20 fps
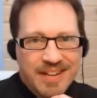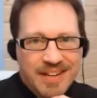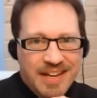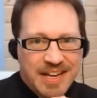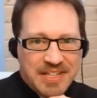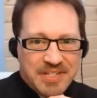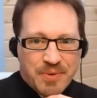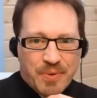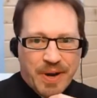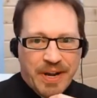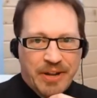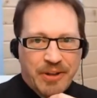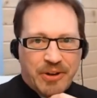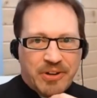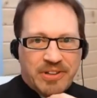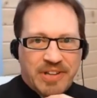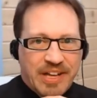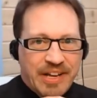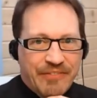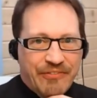has a right
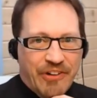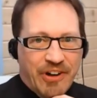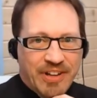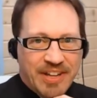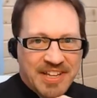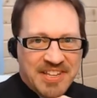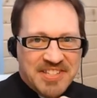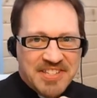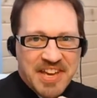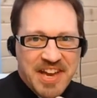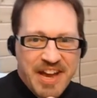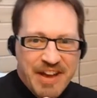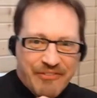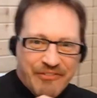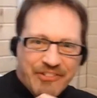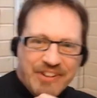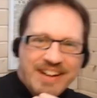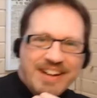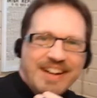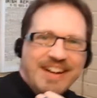hook like a falling safe.